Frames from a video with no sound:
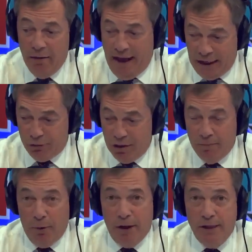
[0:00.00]
That's really the
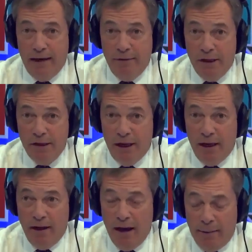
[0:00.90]
point, David, isn't it?
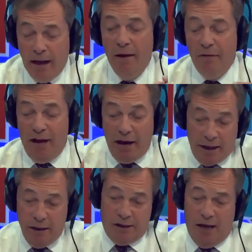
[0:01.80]
And, I mean, the only
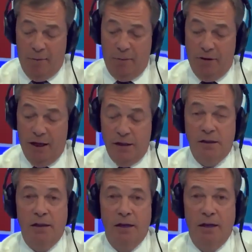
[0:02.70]
concern with this,